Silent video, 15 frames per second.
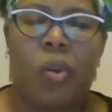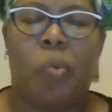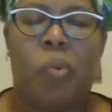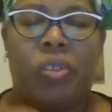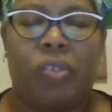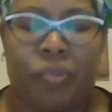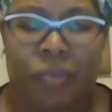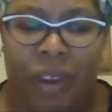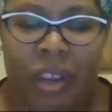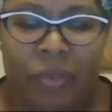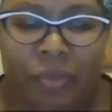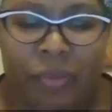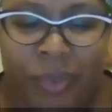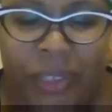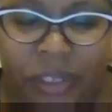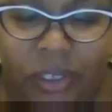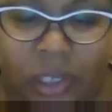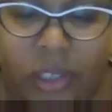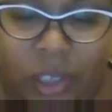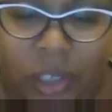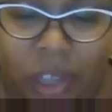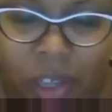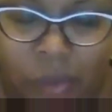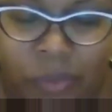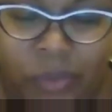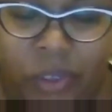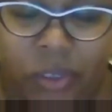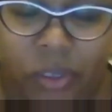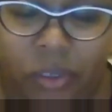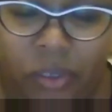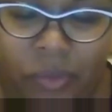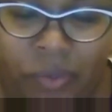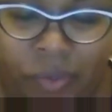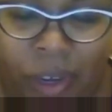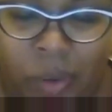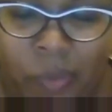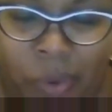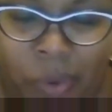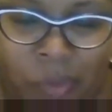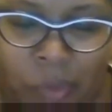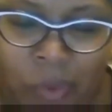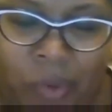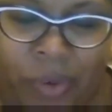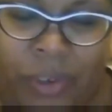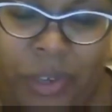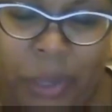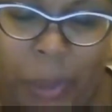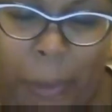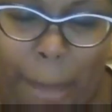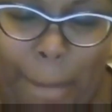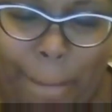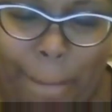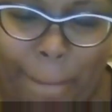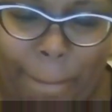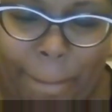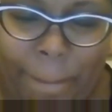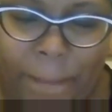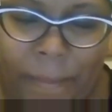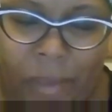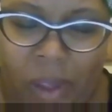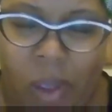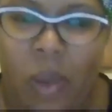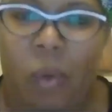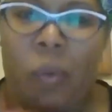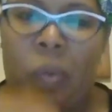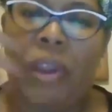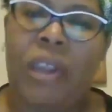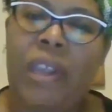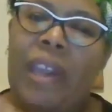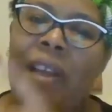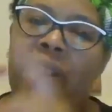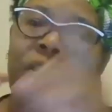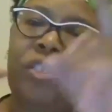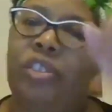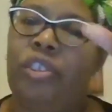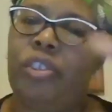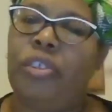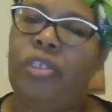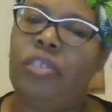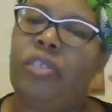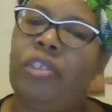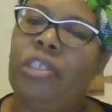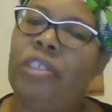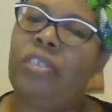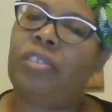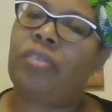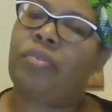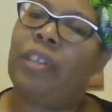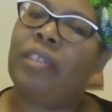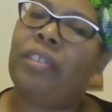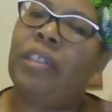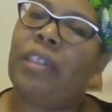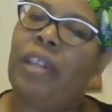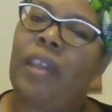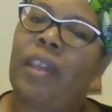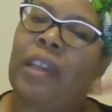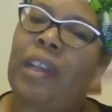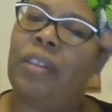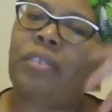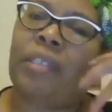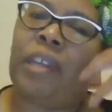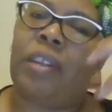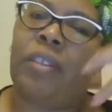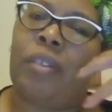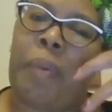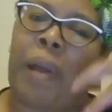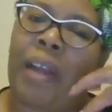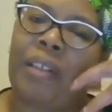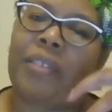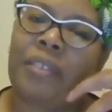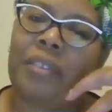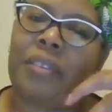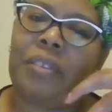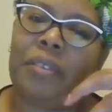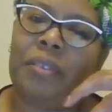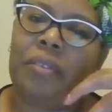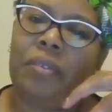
With great risk comes great reward. We, as the Church of Jesus Christ, need to think outside of the box.